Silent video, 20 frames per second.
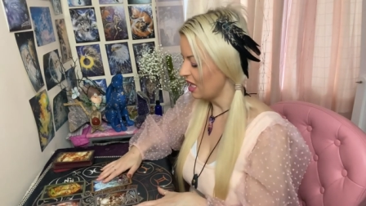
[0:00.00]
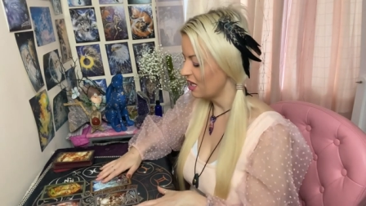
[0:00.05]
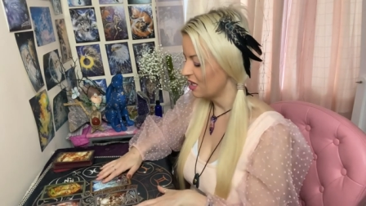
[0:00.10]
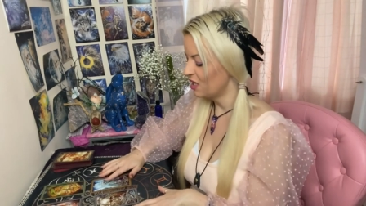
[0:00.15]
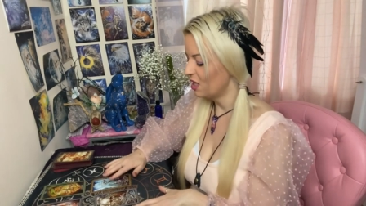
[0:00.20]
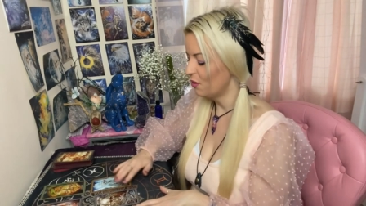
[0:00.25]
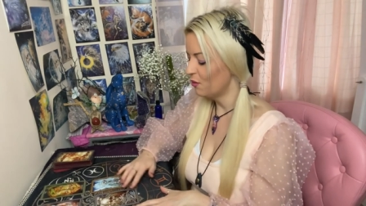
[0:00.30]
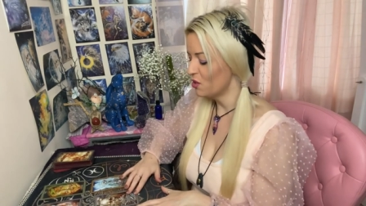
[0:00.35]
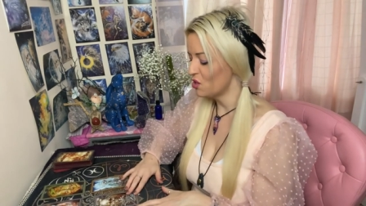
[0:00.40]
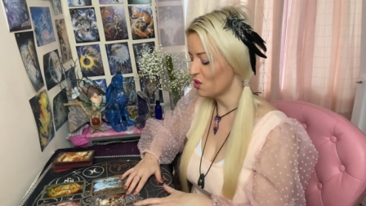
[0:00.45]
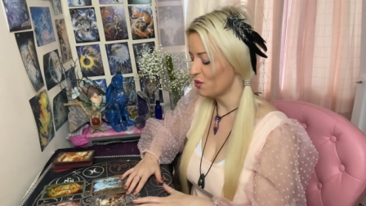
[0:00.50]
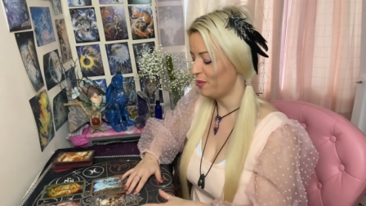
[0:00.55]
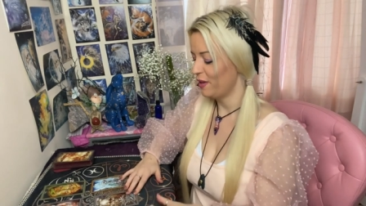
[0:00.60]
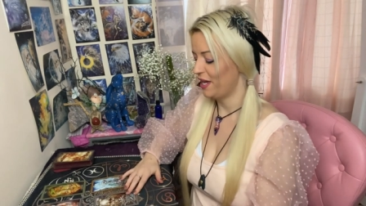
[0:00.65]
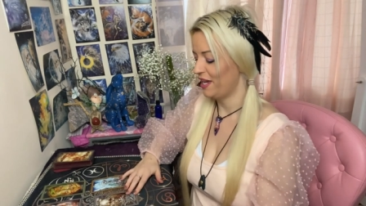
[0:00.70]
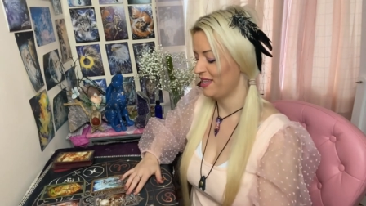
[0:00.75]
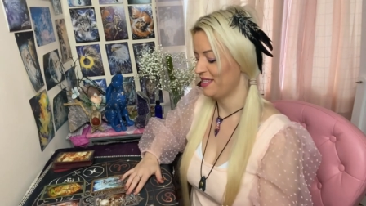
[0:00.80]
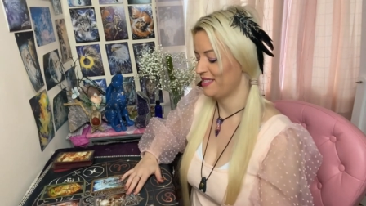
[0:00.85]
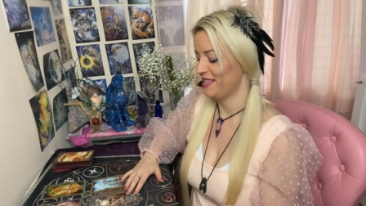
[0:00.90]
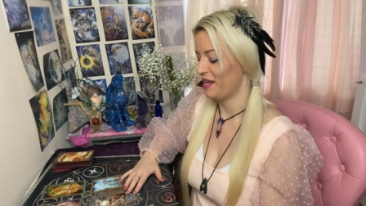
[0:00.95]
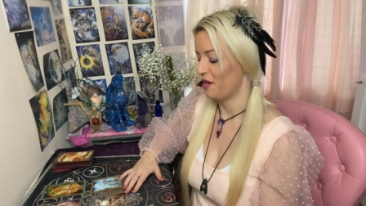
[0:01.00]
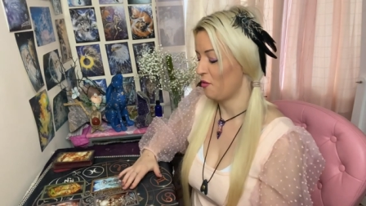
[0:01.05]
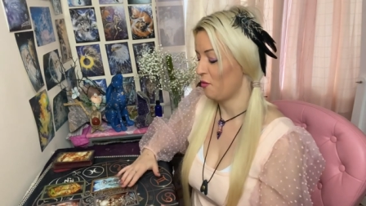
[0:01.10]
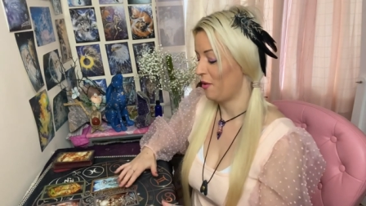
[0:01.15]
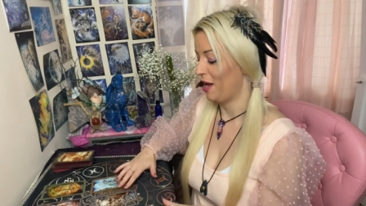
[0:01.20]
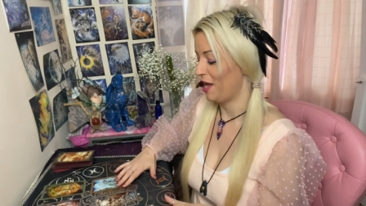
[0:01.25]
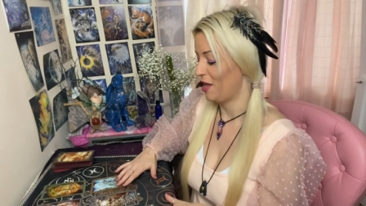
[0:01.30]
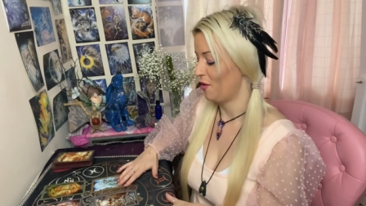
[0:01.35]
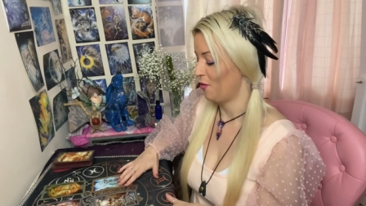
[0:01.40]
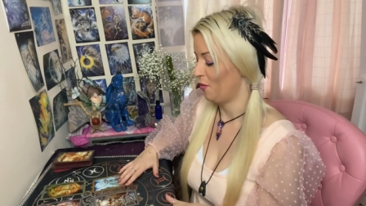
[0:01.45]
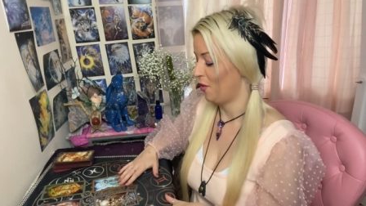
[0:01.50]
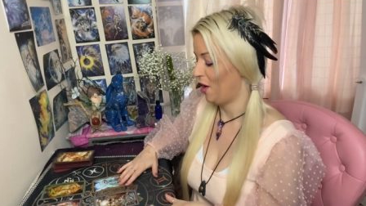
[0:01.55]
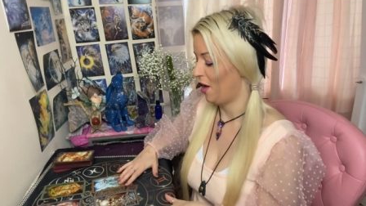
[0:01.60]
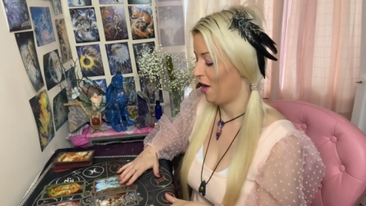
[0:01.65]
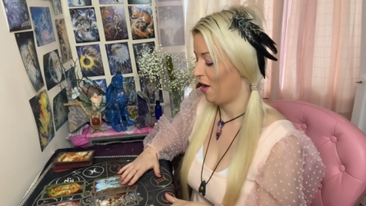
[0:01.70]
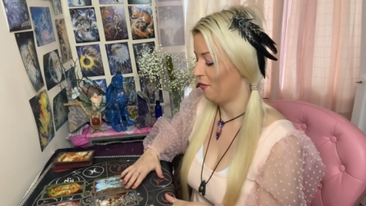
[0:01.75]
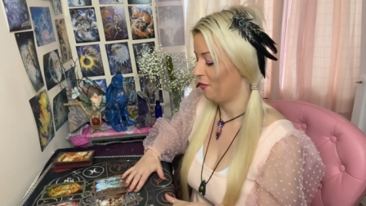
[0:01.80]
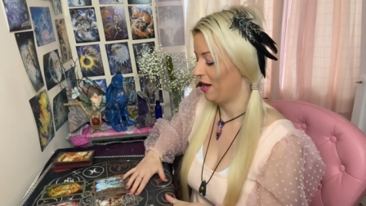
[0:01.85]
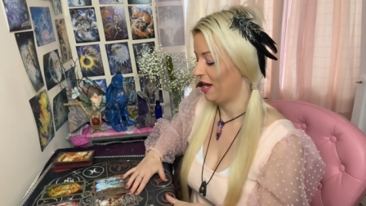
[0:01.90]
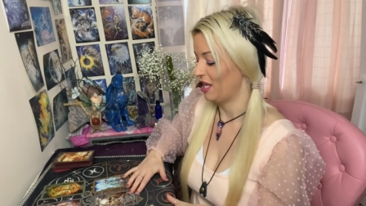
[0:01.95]
You and your person, where you
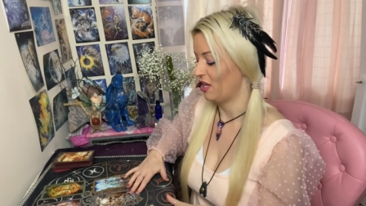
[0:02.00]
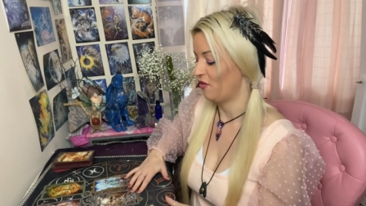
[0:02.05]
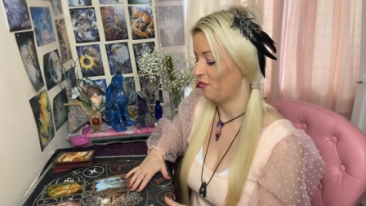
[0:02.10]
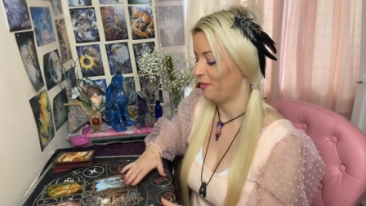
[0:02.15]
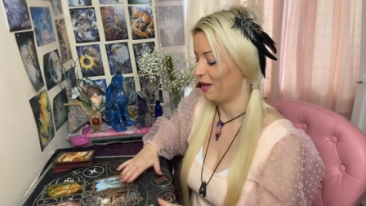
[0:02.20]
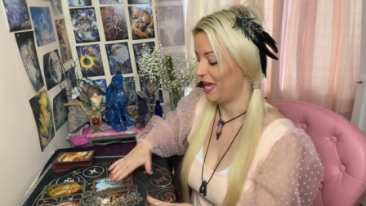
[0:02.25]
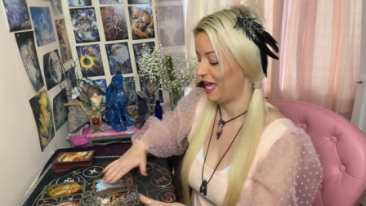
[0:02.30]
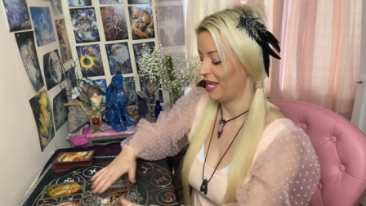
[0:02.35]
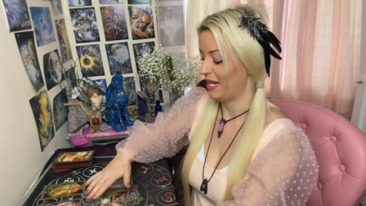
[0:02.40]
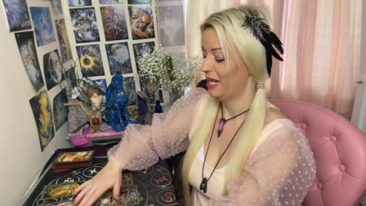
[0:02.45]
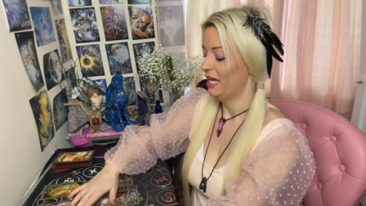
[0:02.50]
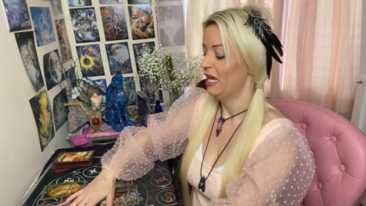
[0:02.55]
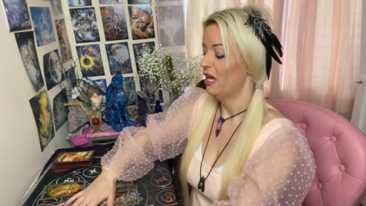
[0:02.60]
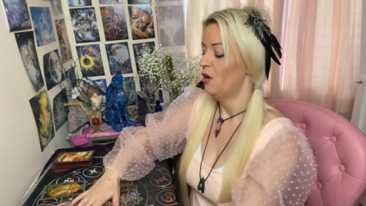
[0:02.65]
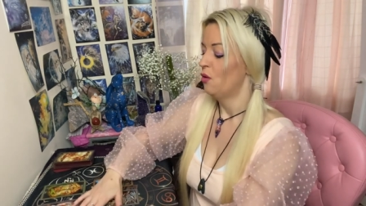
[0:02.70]
are, where you've been,